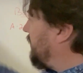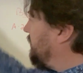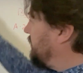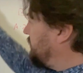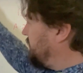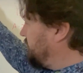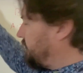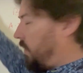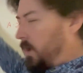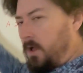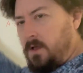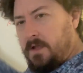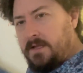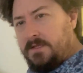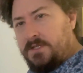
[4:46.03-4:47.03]
this is
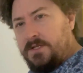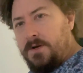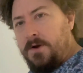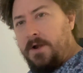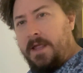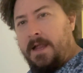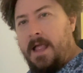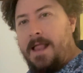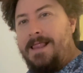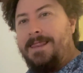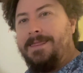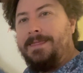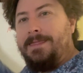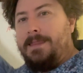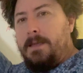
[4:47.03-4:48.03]
all concerning
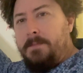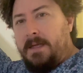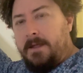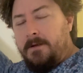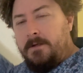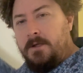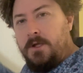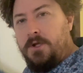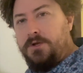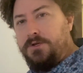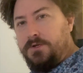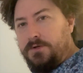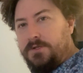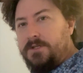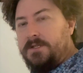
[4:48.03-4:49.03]
limit
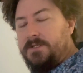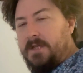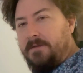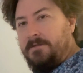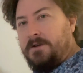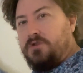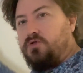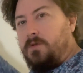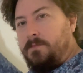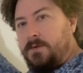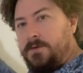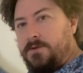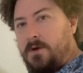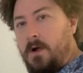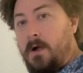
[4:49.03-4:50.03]
deuce to seven triple
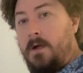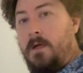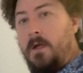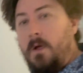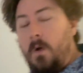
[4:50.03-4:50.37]
draw.